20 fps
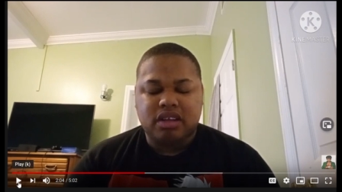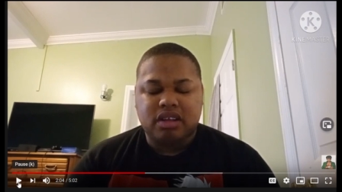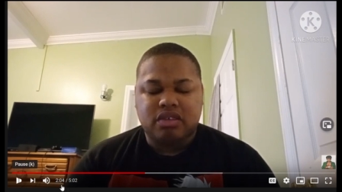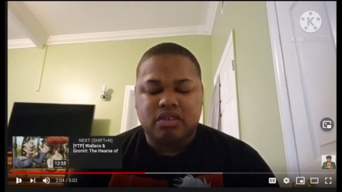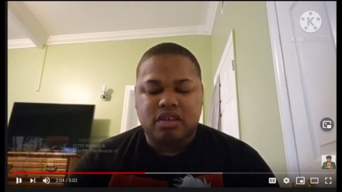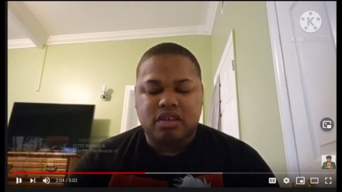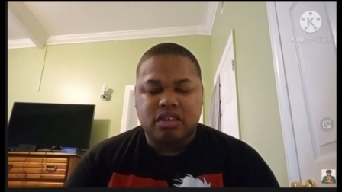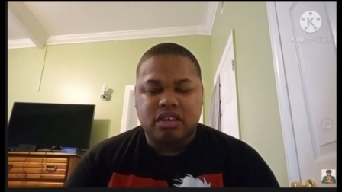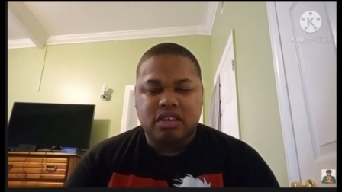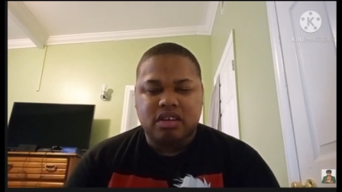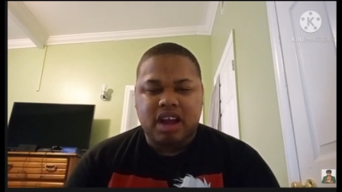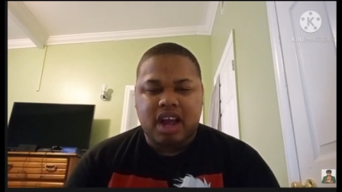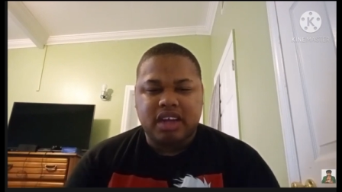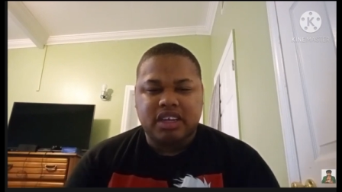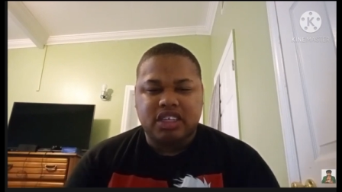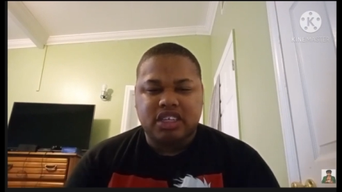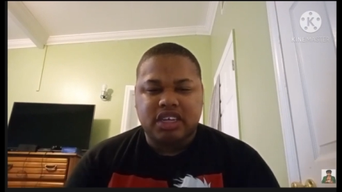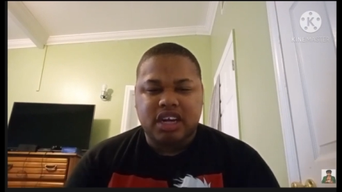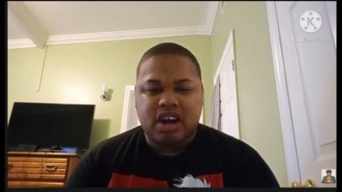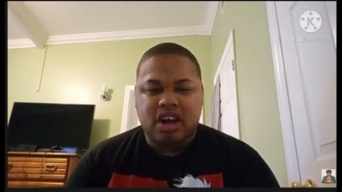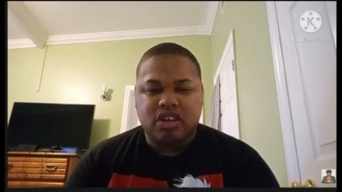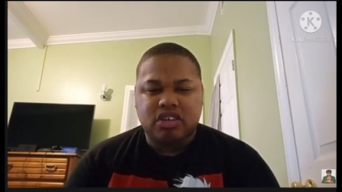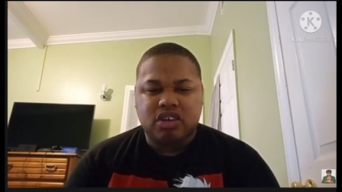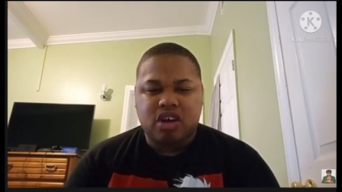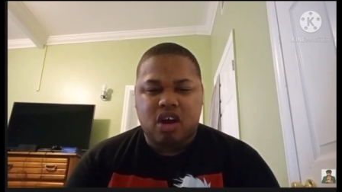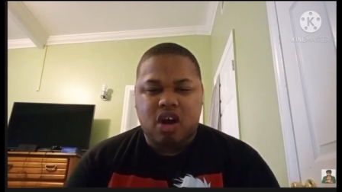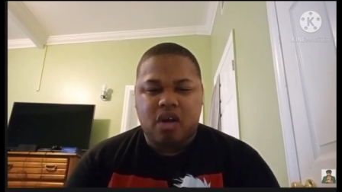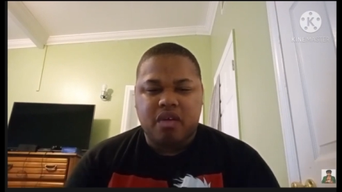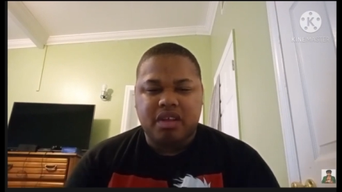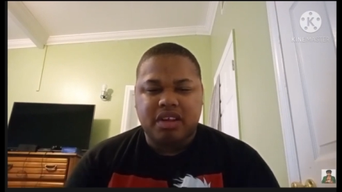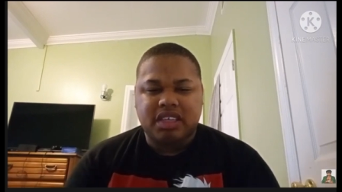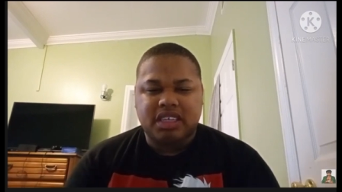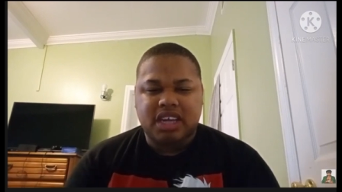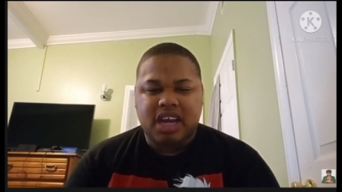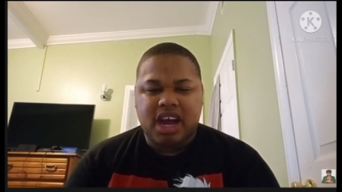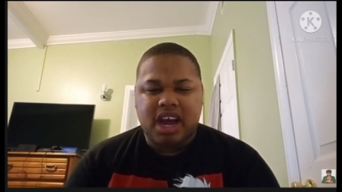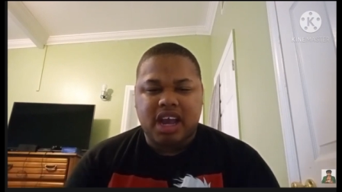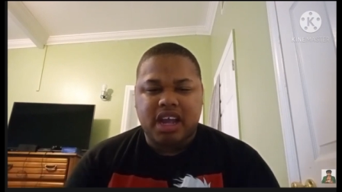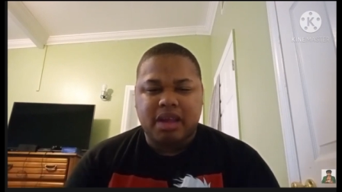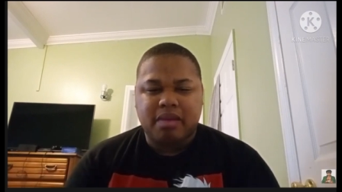To guys' channels all the
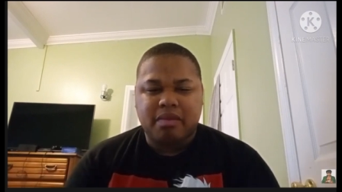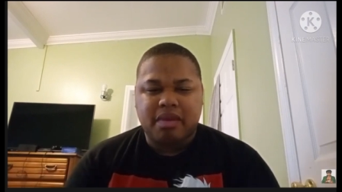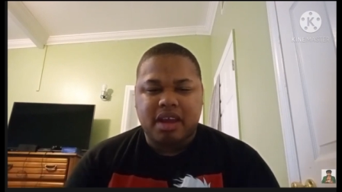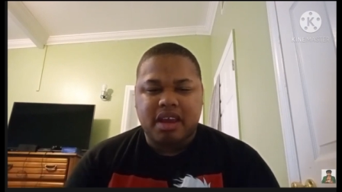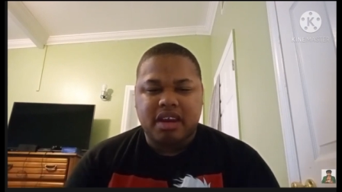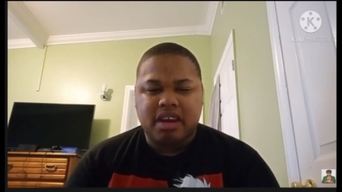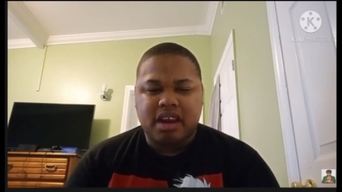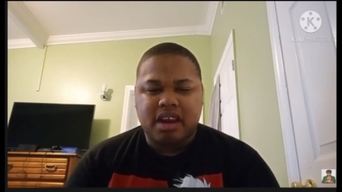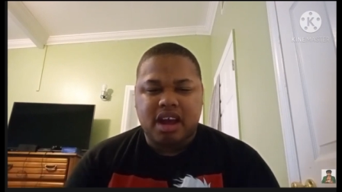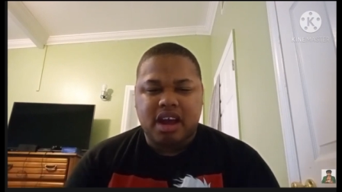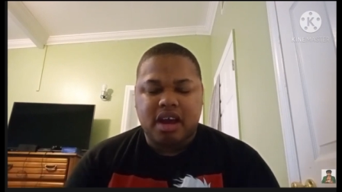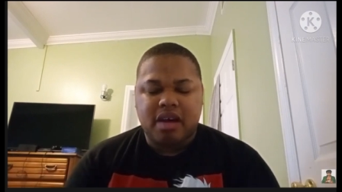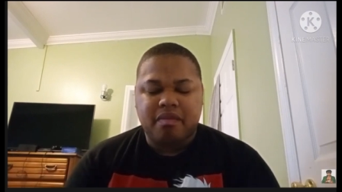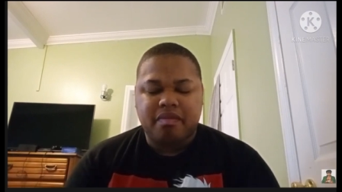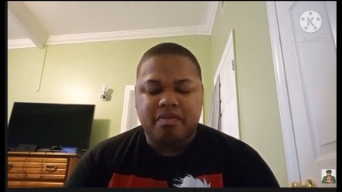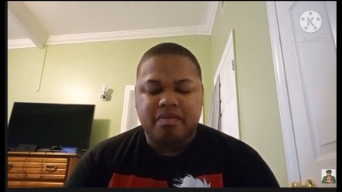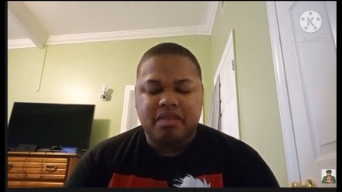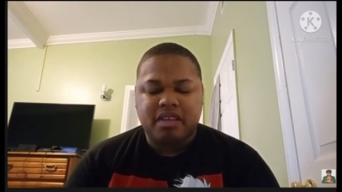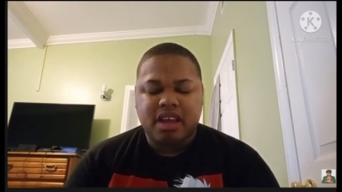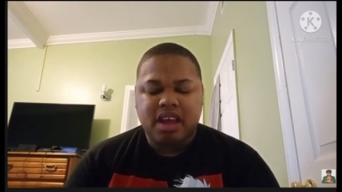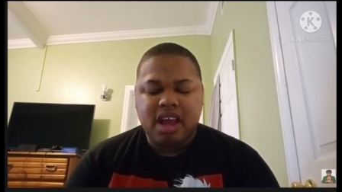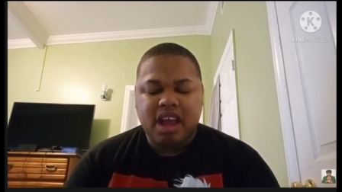time, and, um,